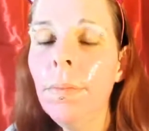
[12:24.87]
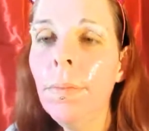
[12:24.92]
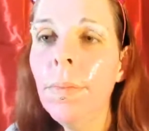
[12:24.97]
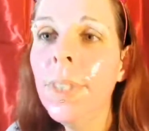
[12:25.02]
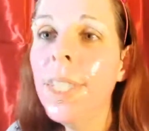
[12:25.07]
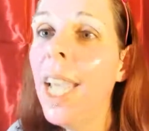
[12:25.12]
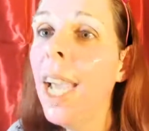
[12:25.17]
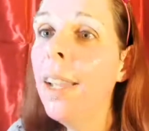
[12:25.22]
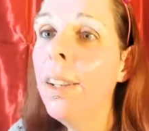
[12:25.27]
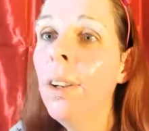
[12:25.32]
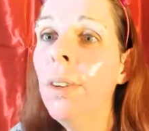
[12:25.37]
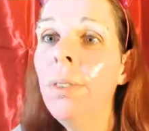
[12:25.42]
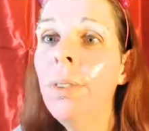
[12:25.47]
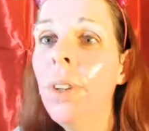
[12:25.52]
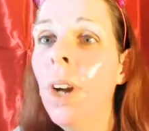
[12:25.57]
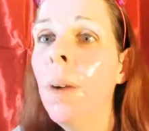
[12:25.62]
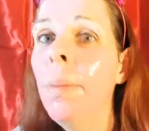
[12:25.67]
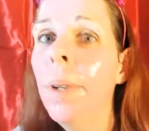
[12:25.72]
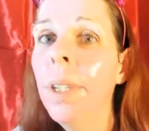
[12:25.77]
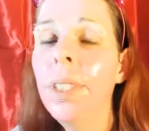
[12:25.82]
Yeah, No
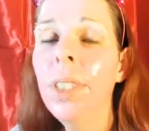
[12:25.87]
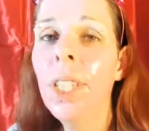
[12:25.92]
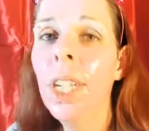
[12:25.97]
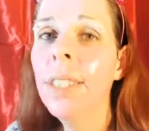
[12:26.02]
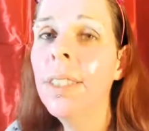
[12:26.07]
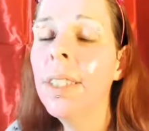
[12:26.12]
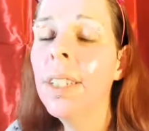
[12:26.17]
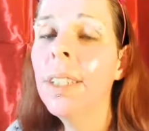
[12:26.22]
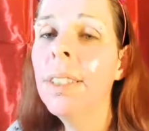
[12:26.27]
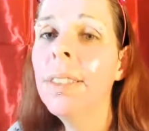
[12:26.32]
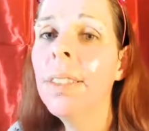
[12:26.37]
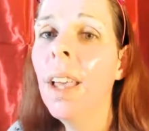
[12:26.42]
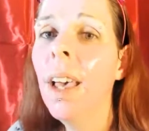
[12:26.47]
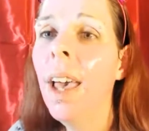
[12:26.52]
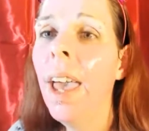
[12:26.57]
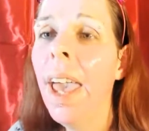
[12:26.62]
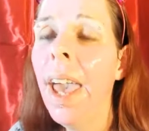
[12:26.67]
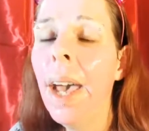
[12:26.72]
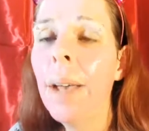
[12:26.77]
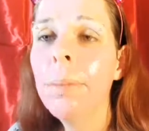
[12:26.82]
Drama. Jessica's
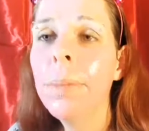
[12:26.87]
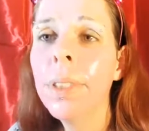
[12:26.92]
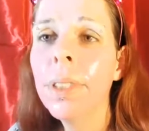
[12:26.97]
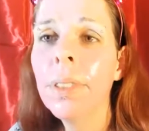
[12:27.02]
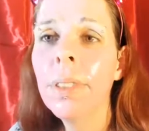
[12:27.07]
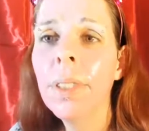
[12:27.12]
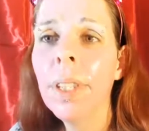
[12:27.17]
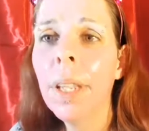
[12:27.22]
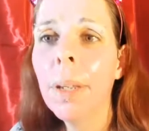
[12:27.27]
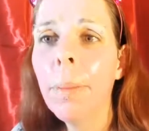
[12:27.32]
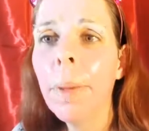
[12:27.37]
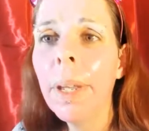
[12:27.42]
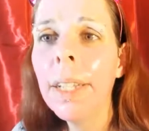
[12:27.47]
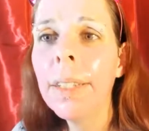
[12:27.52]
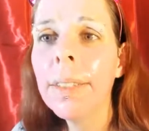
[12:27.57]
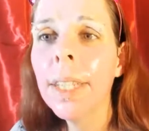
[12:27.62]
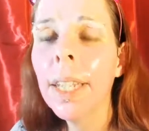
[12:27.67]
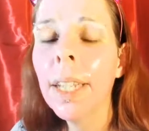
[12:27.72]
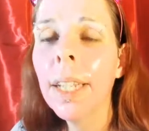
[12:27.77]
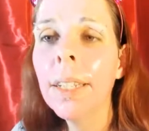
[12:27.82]
absolutely
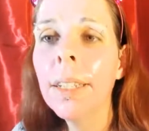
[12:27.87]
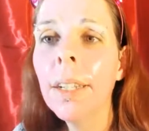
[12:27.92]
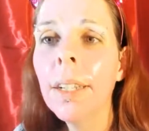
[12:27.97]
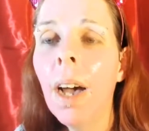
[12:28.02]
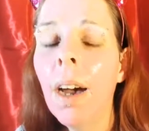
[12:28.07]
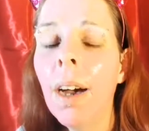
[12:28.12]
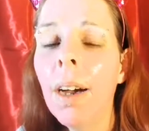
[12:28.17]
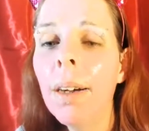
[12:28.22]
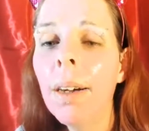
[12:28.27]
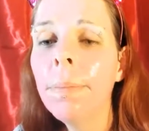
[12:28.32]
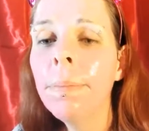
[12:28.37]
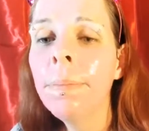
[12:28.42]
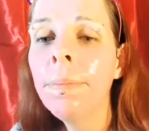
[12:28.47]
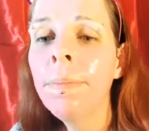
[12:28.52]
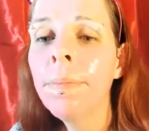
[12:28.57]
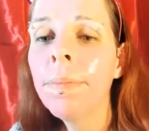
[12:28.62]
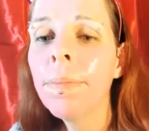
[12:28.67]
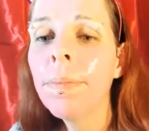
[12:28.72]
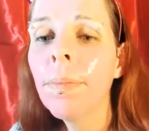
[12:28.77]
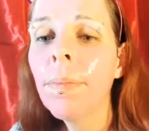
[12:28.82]
amazing. And
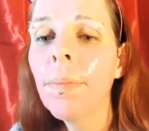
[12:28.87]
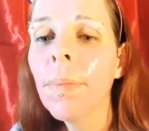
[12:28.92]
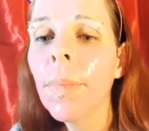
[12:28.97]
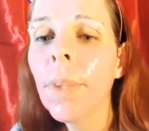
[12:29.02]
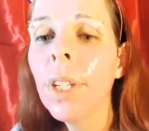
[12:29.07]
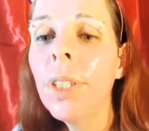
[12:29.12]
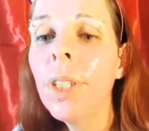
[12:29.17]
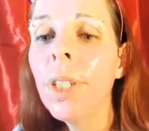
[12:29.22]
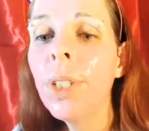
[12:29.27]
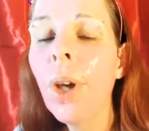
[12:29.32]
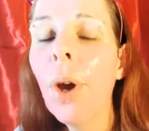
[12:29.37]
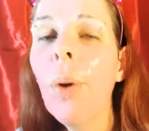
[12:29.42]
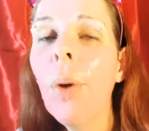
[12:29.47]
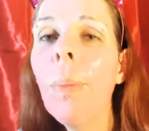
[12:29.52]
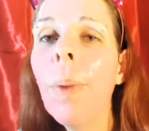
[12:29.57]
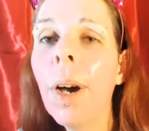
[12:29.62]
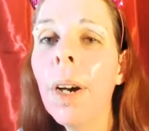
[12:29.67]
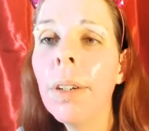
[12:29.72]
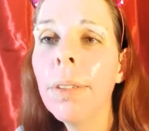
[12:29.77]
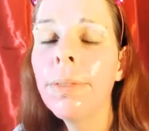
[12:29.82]

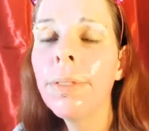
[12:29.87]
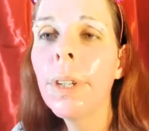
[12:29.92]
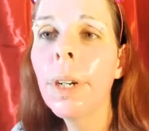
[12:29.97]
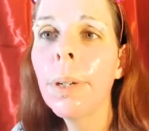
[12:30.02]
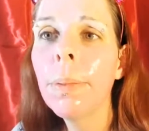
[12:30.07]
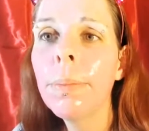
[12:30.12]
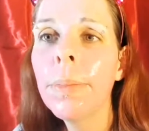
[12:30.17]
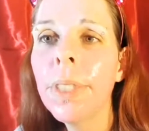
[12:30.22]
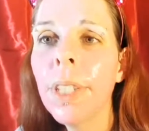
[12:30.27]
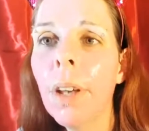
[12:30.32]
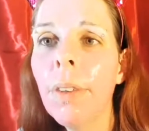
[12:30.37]
Natoma from